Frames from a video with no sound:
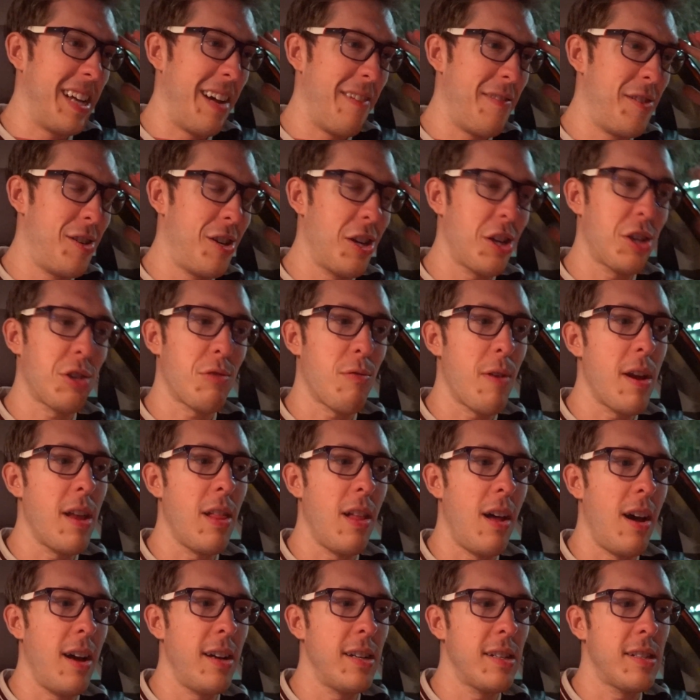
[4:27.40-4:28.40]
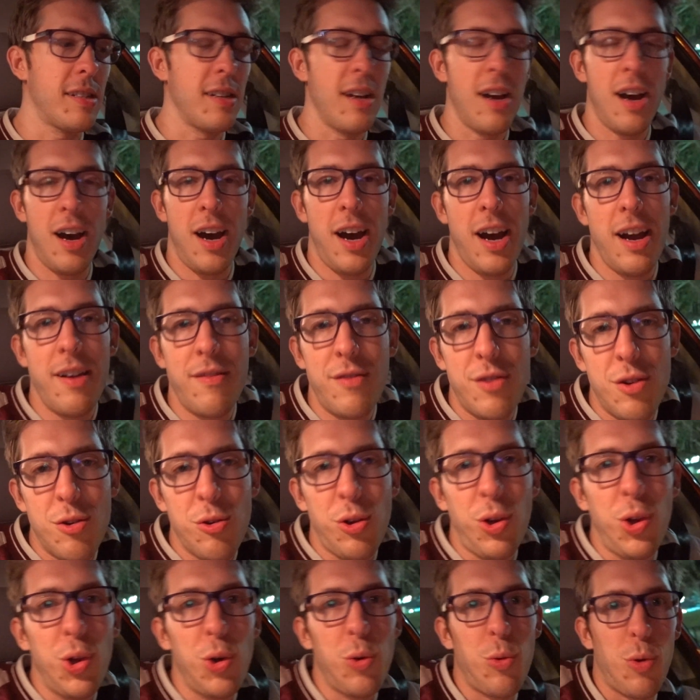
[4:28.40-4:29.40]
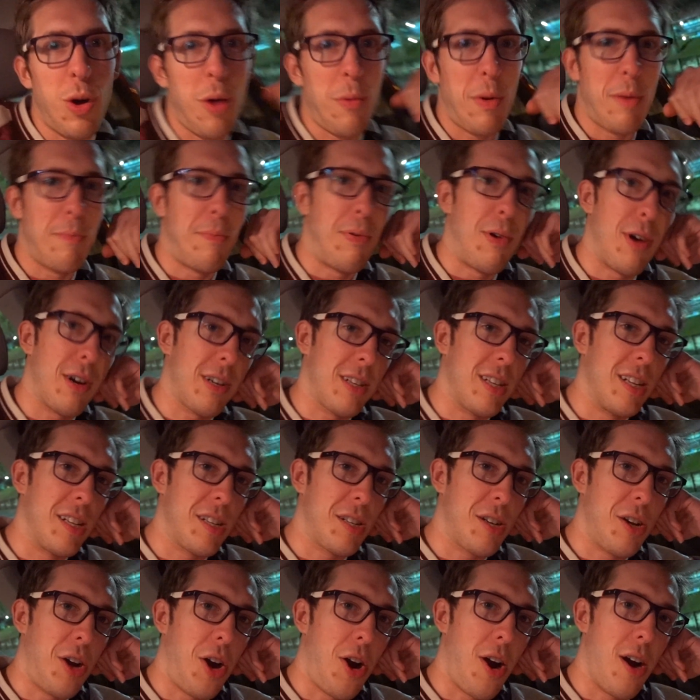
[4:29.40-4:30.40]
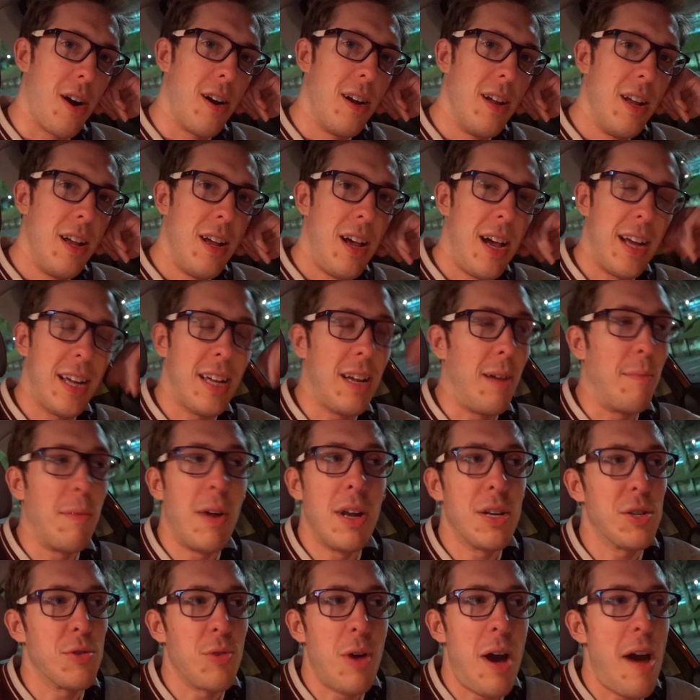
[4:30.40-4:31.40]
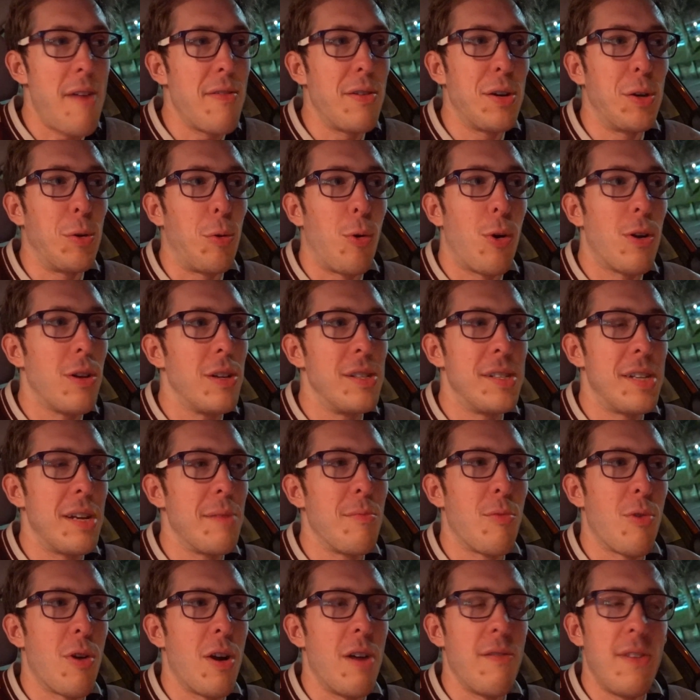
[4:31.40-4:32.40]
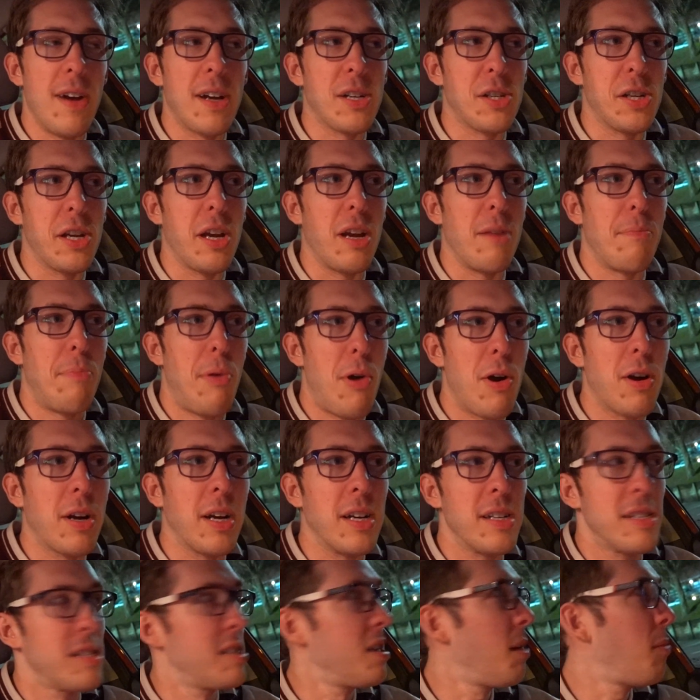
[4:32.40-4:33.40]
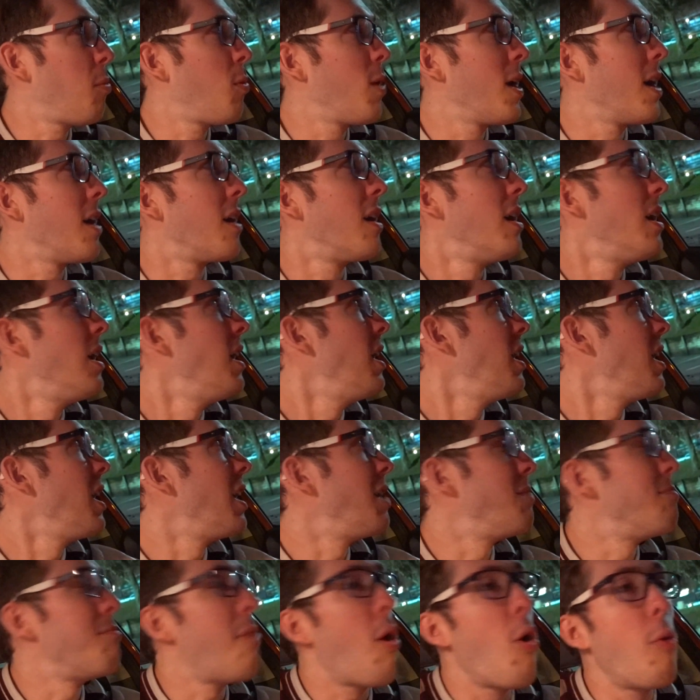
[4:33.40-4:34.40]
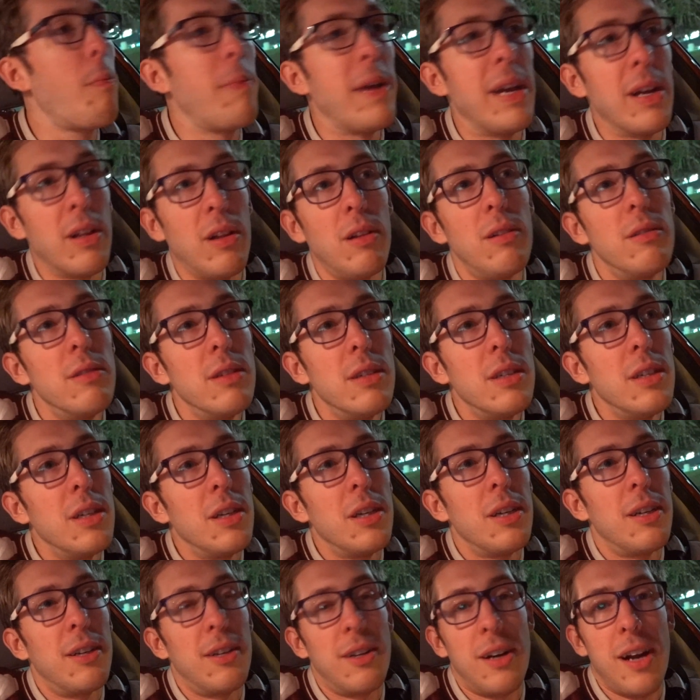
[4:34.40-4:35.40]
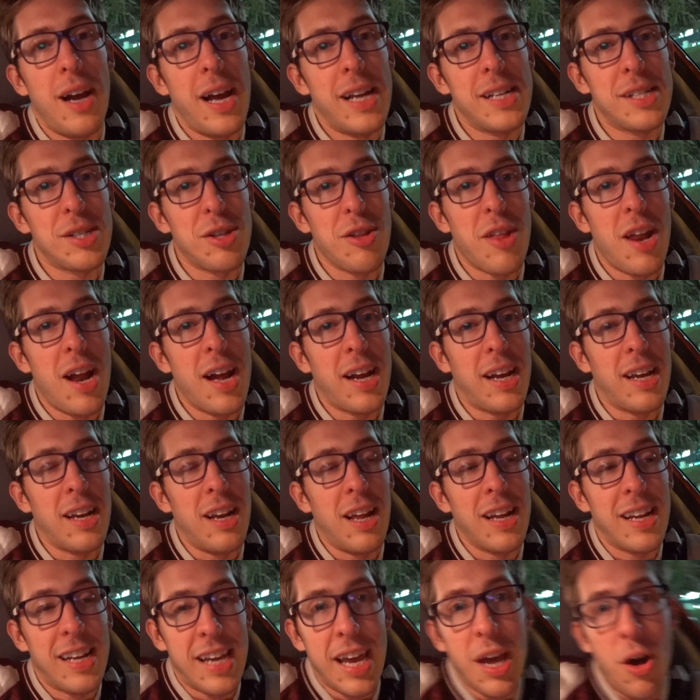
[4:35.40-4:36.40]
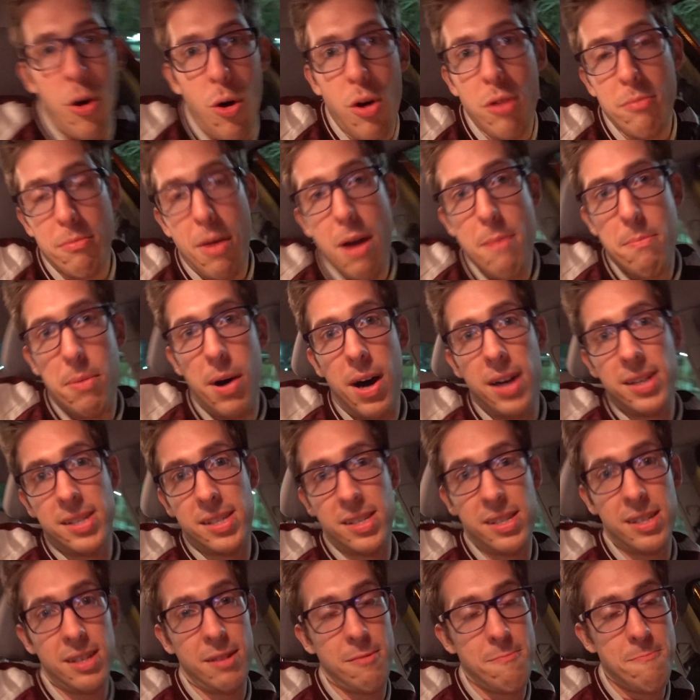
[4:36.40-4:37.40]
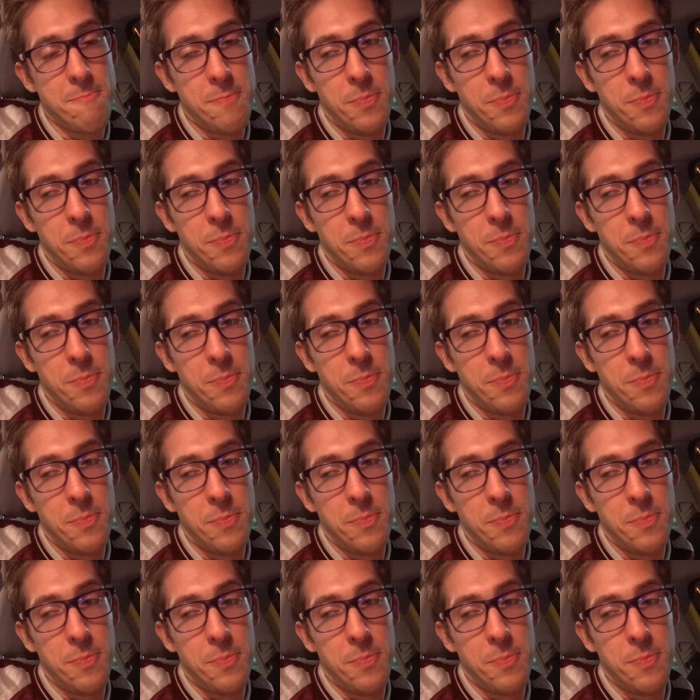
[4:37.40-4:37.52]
I've just realized I have no clue where I'm gonna park this car. I, I'm not driving to New Orleans anymore. I've actually gotta park it somewhere in Mobile. All right, so that I can like get on my bus.